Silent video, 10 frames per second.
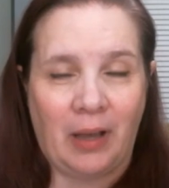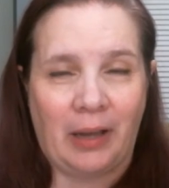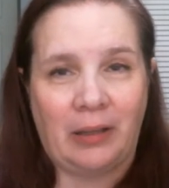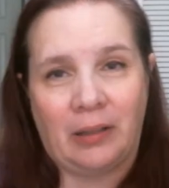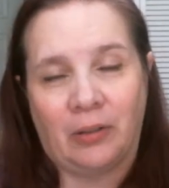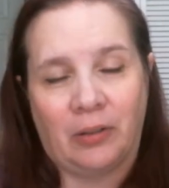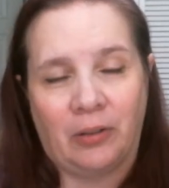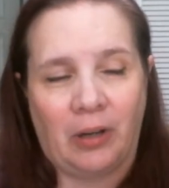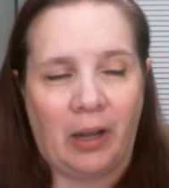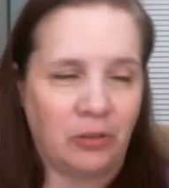hiding in their
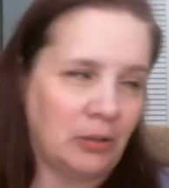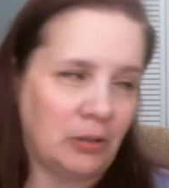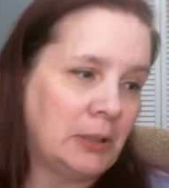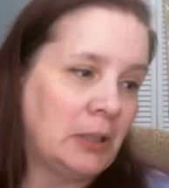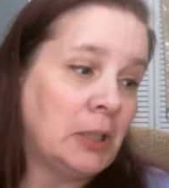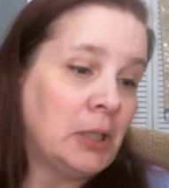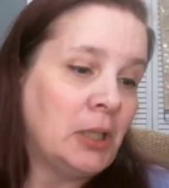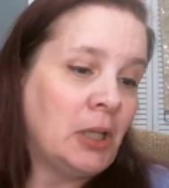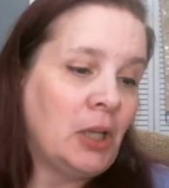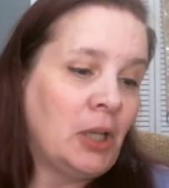garage.
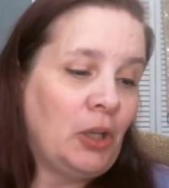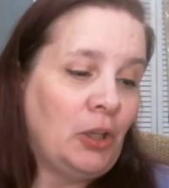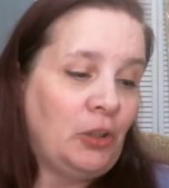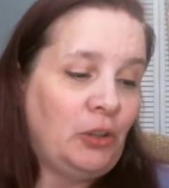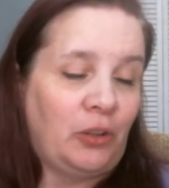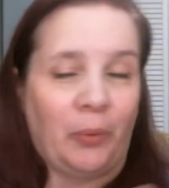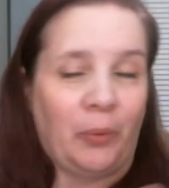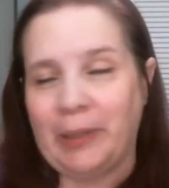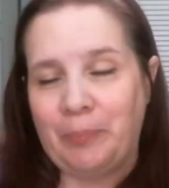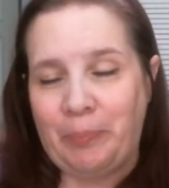So
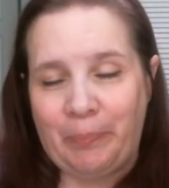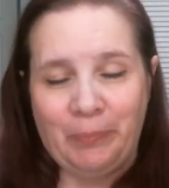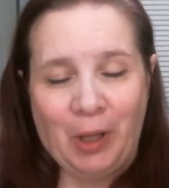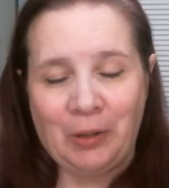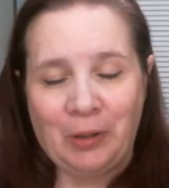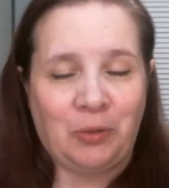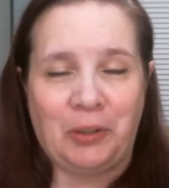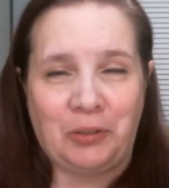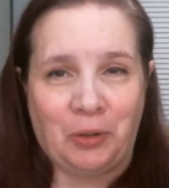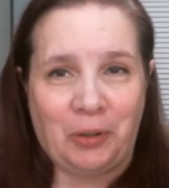we long
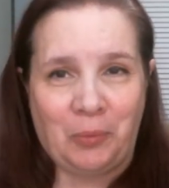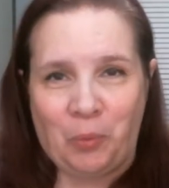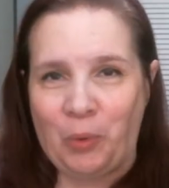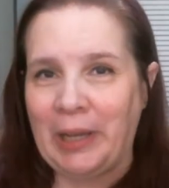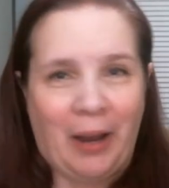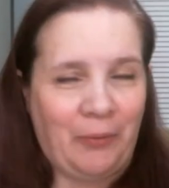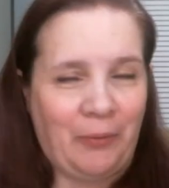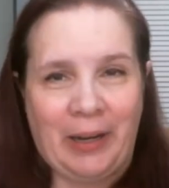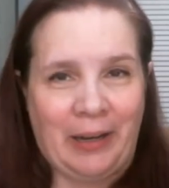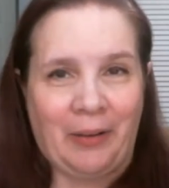story short, we got
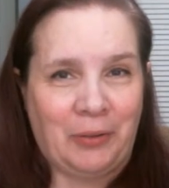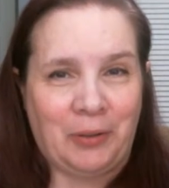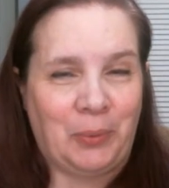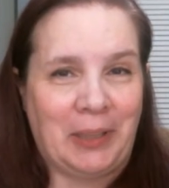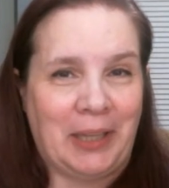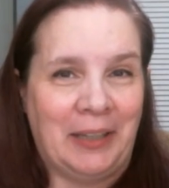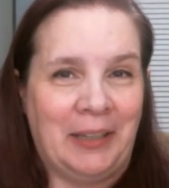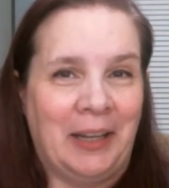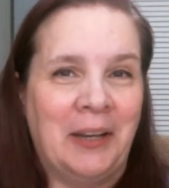rained out this weekend.